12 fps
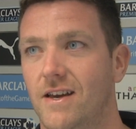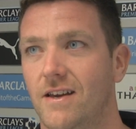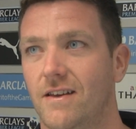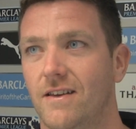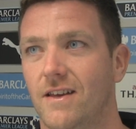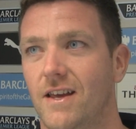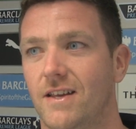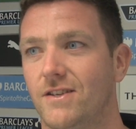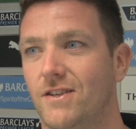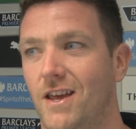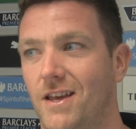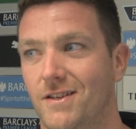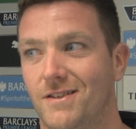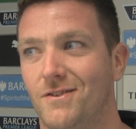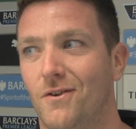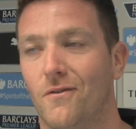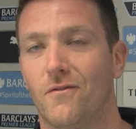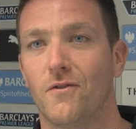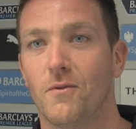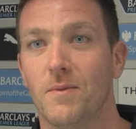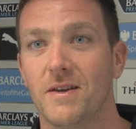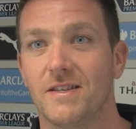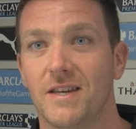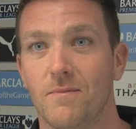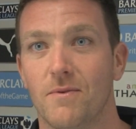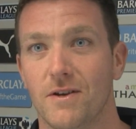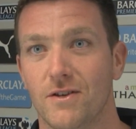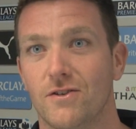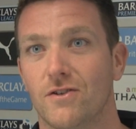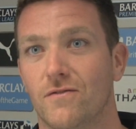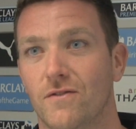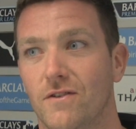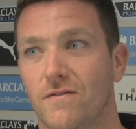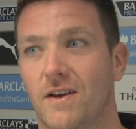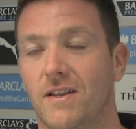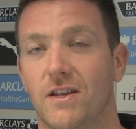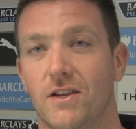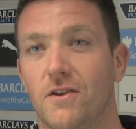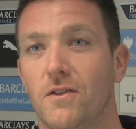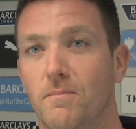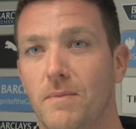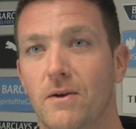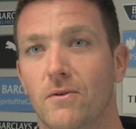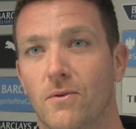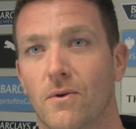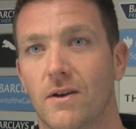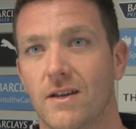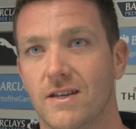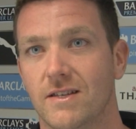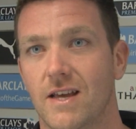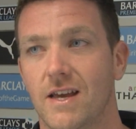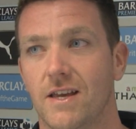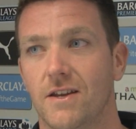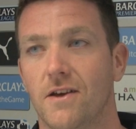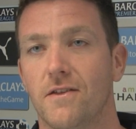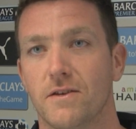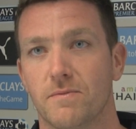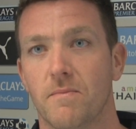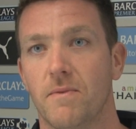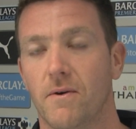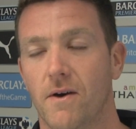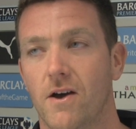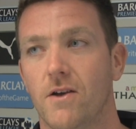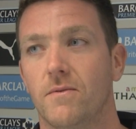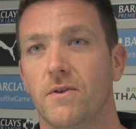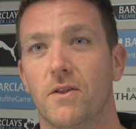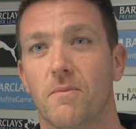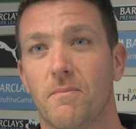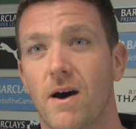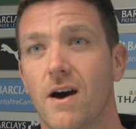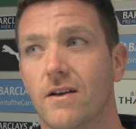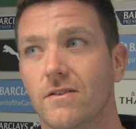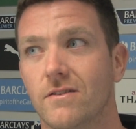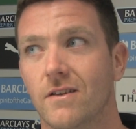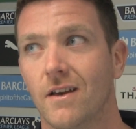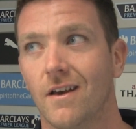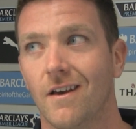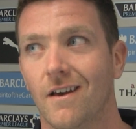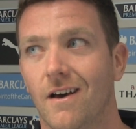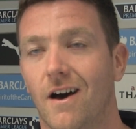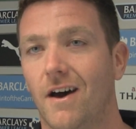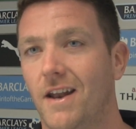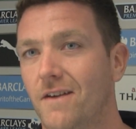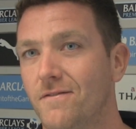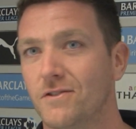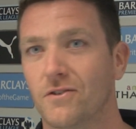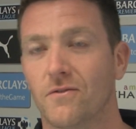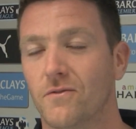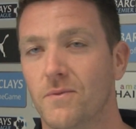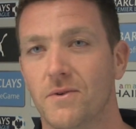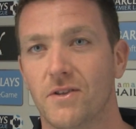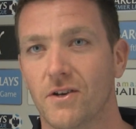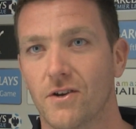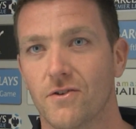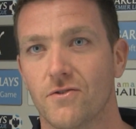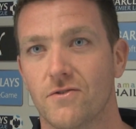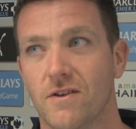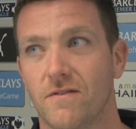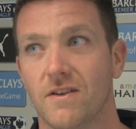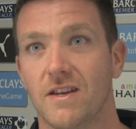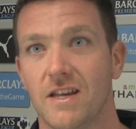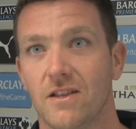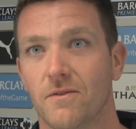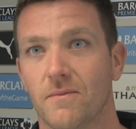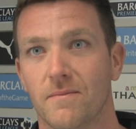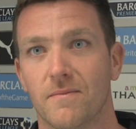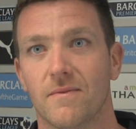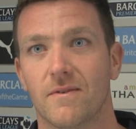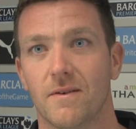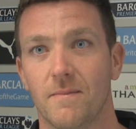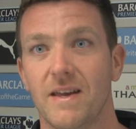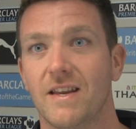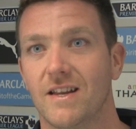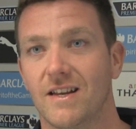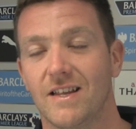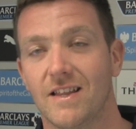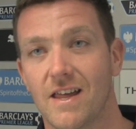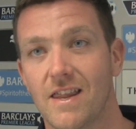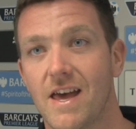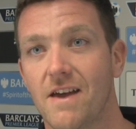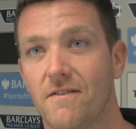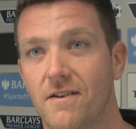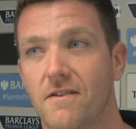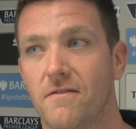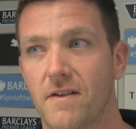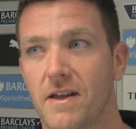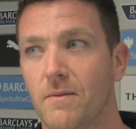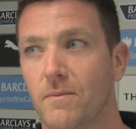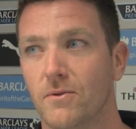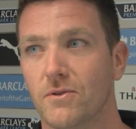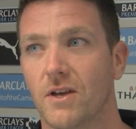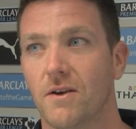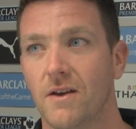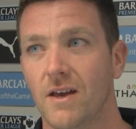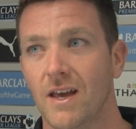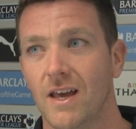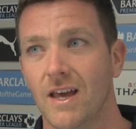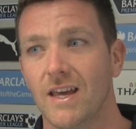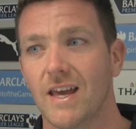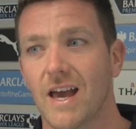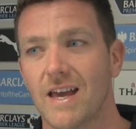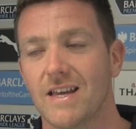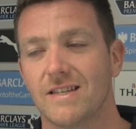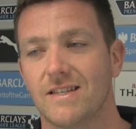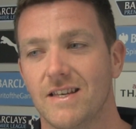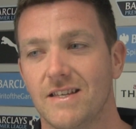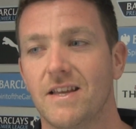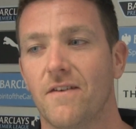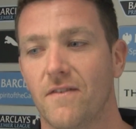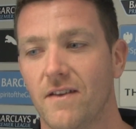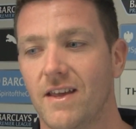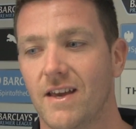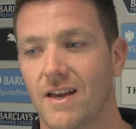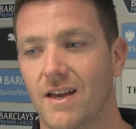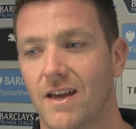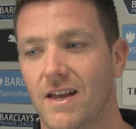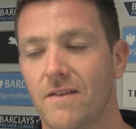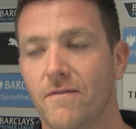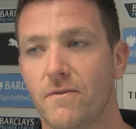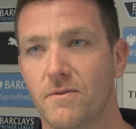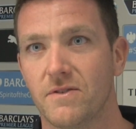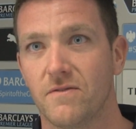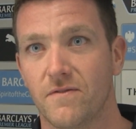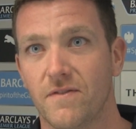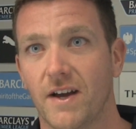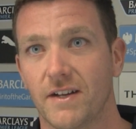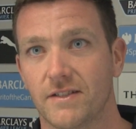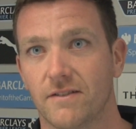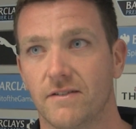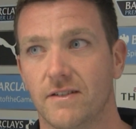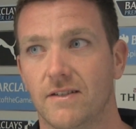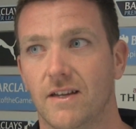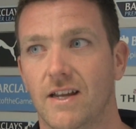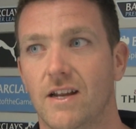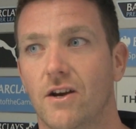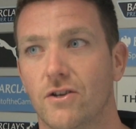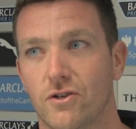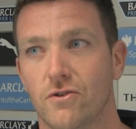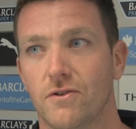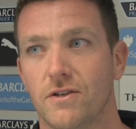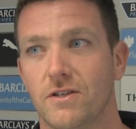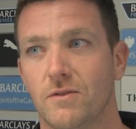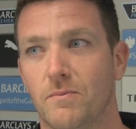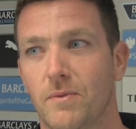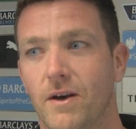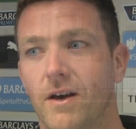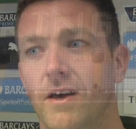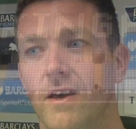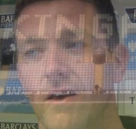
it's not through pity, but it's just through the fact that the build quality is there, that it's been built at home, the parts aren't having to come from another country. If you need them immediately, they're there and they're available. So yeah, it's definitely an influencing factor in our choice, but